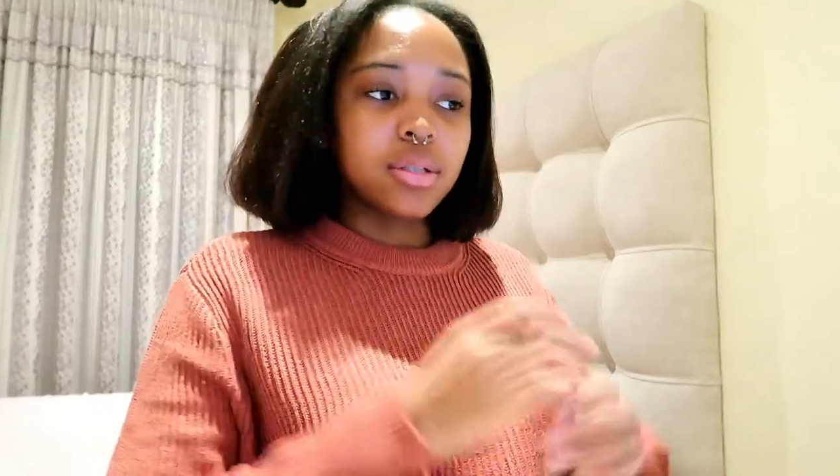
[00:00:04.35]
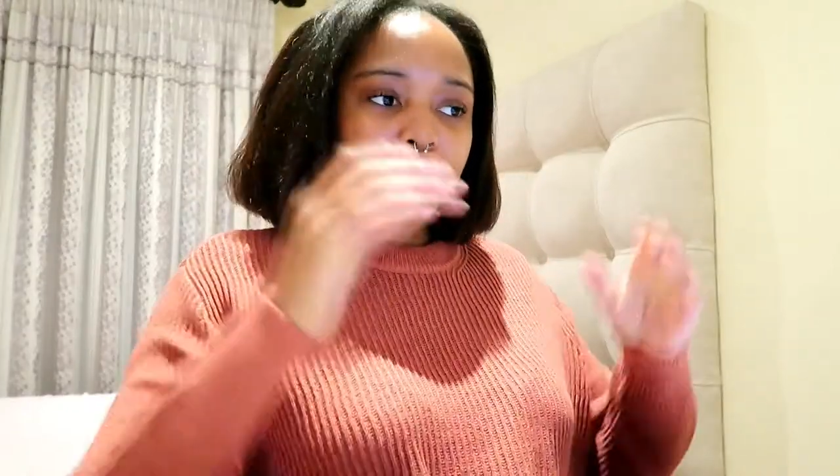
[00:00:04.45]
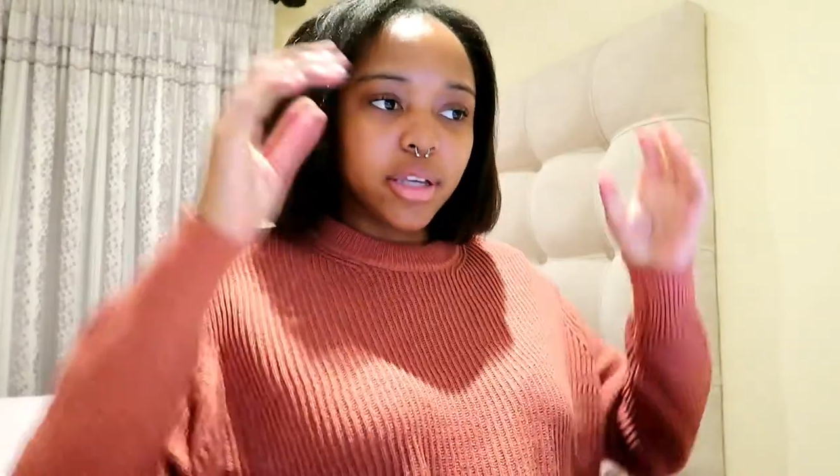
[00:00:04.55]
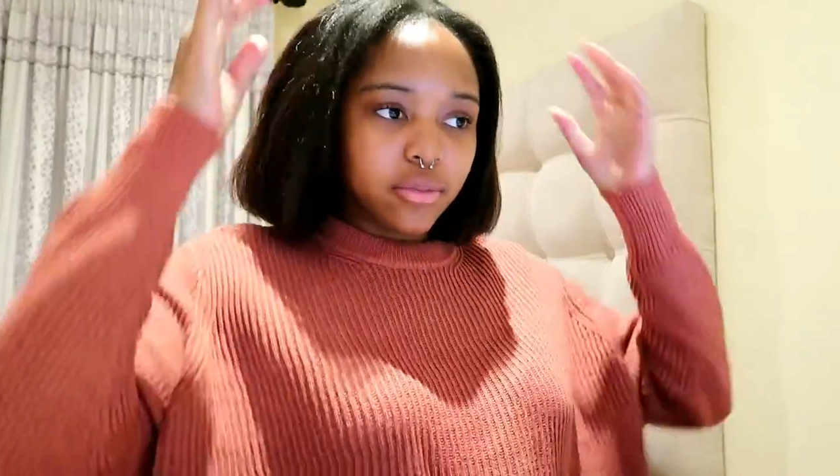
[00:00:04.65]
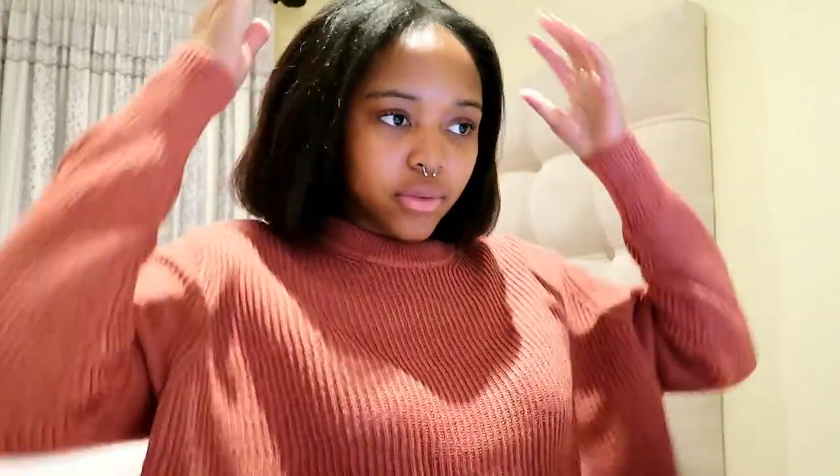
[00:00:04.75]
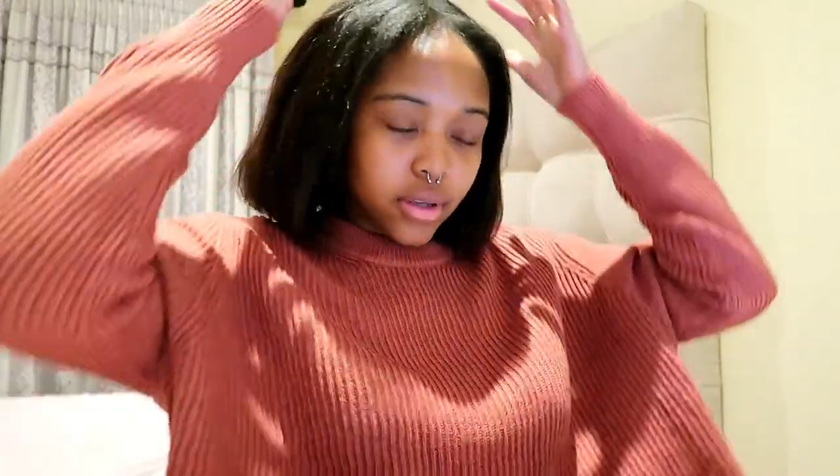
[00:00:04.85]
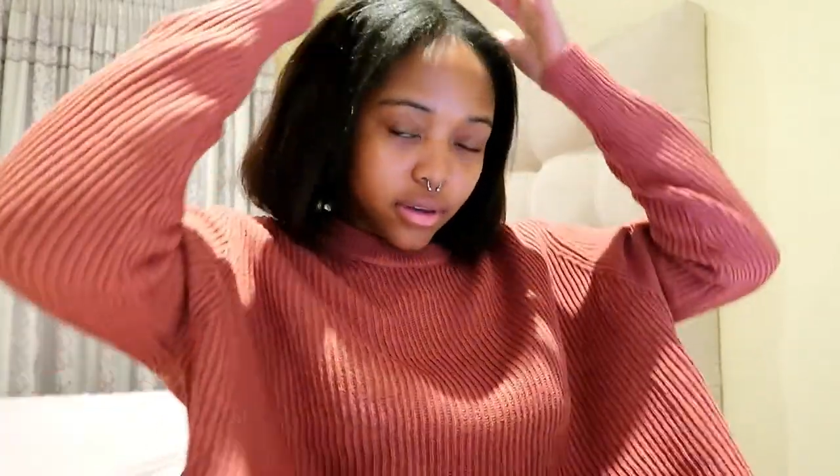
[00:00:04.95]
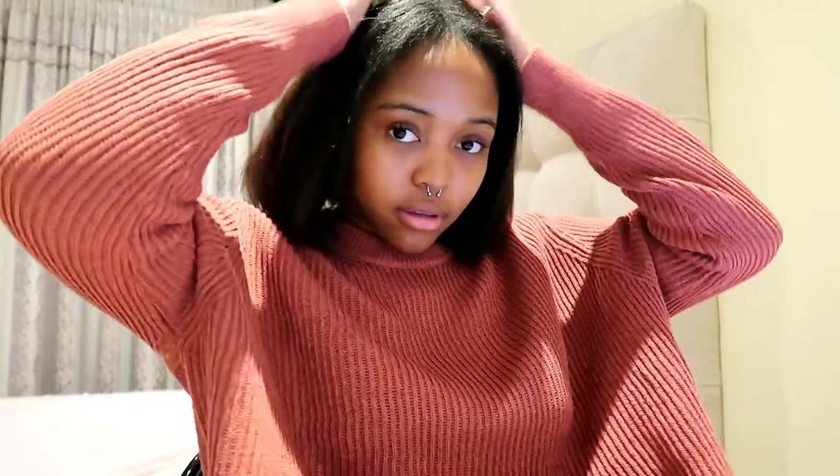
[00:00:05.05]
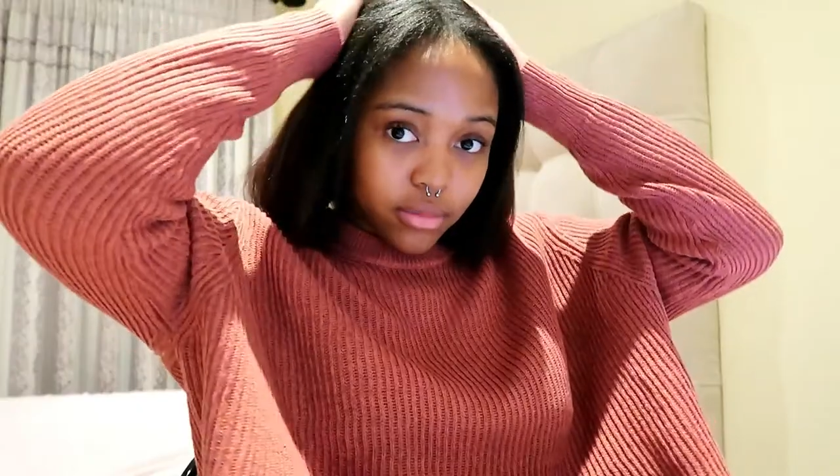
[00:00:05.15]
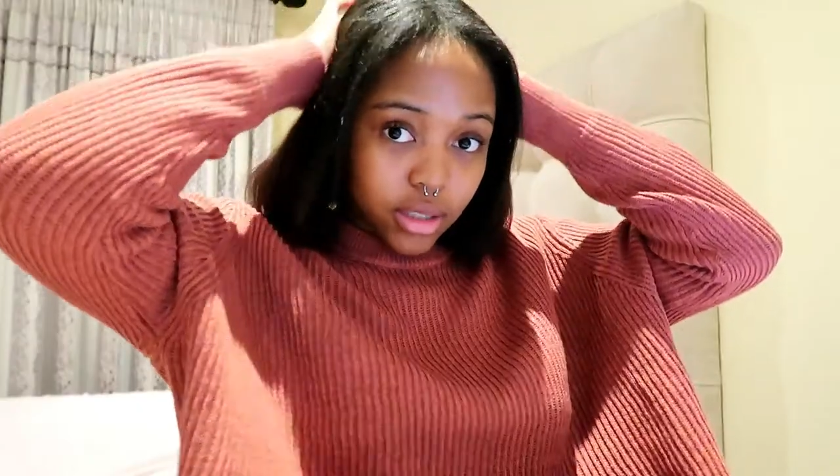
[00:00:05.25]
He's playing
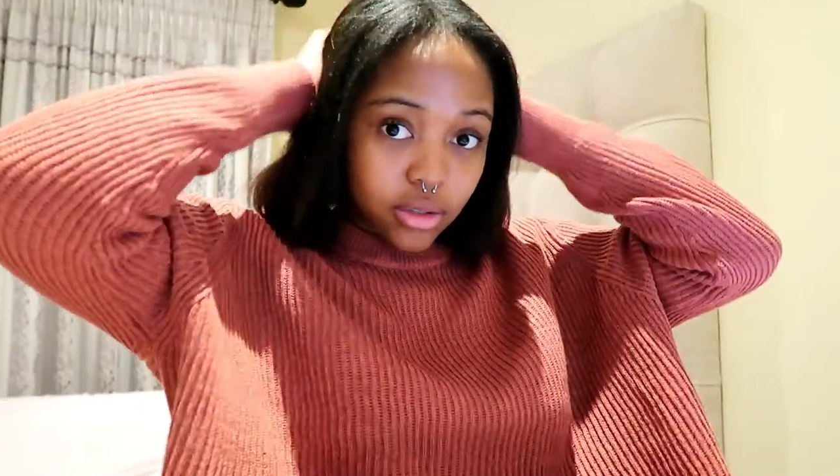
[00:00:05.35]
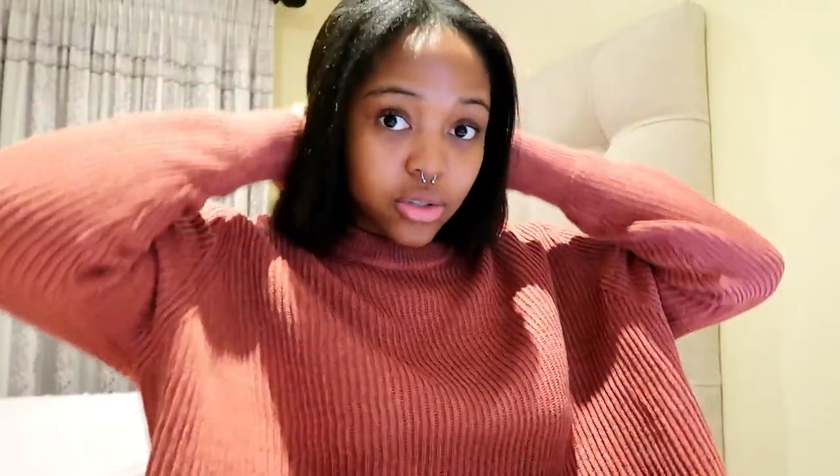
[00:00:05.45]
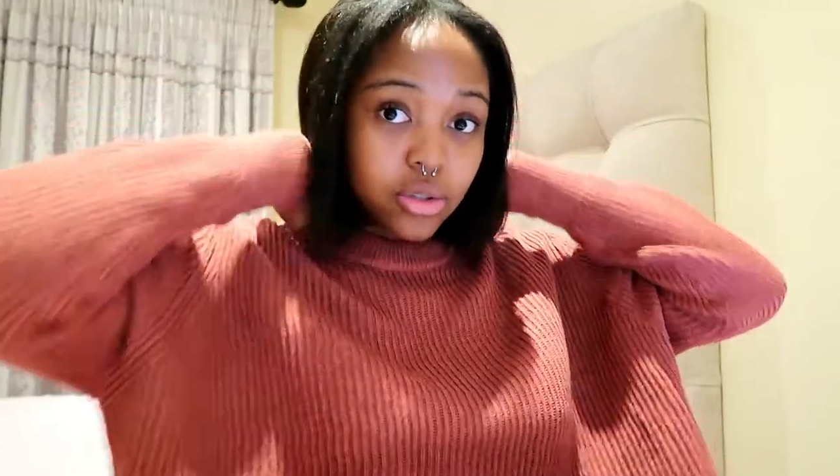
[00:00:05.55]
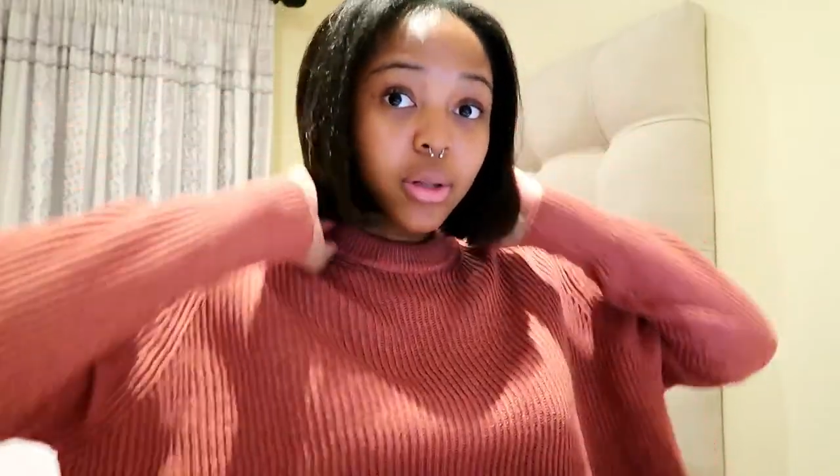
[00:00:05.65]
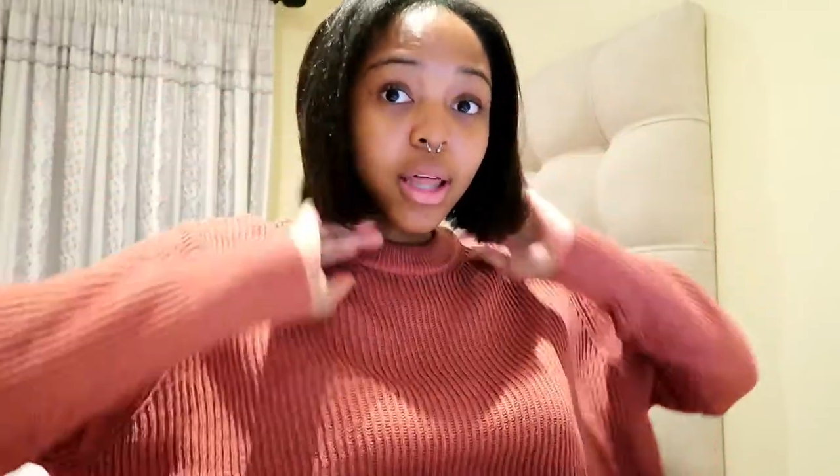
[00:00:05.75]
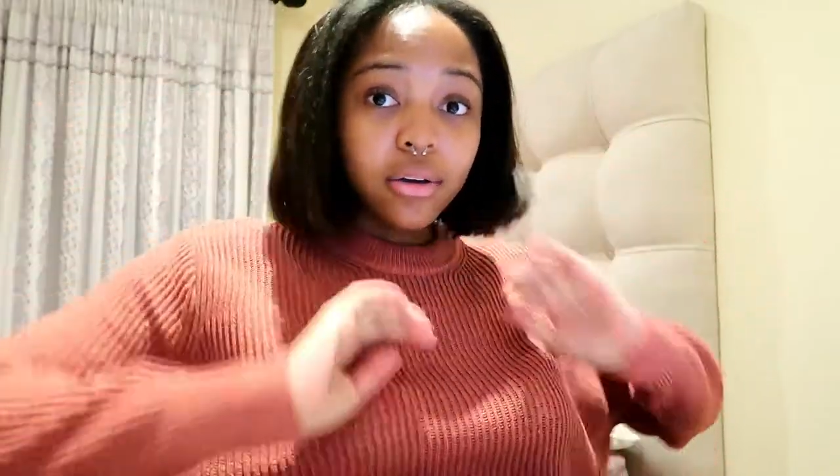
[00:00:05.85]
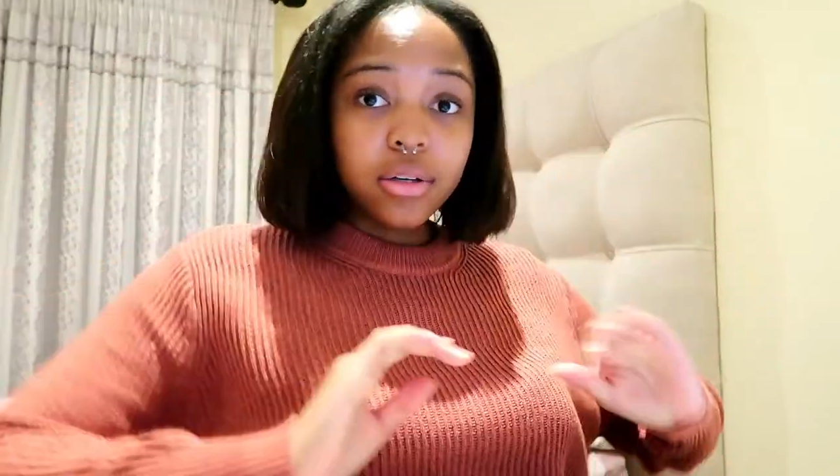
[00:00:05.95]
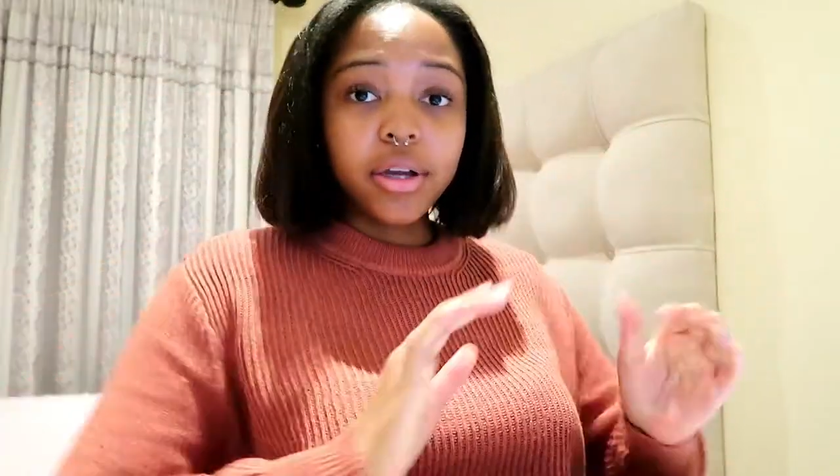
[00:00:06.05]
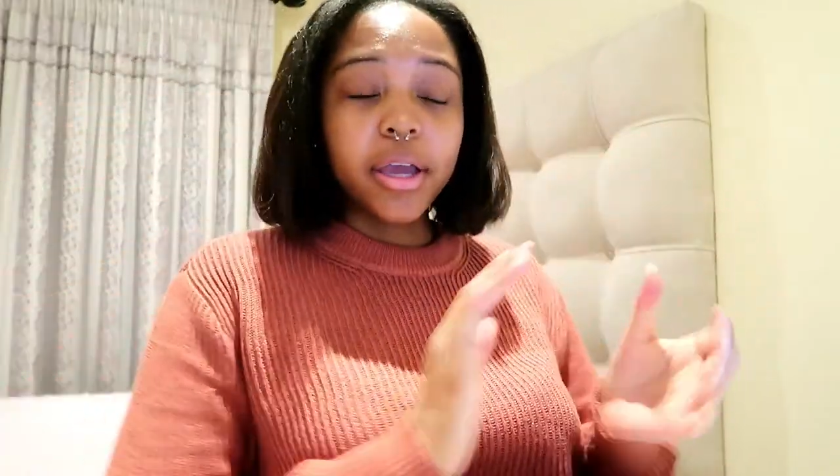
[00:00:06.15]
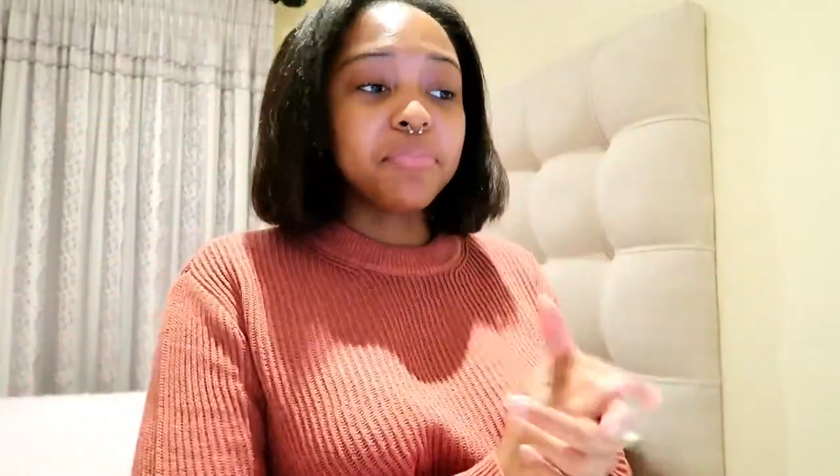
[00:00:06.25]
video games and he's so
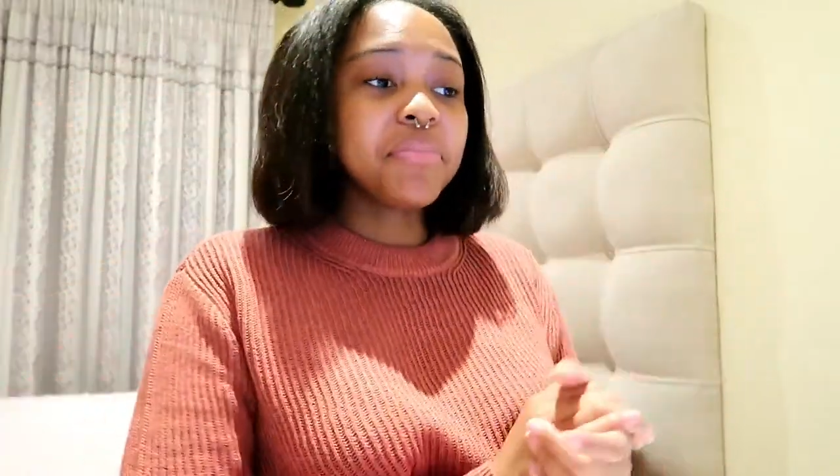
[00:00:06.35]
loud. Okay.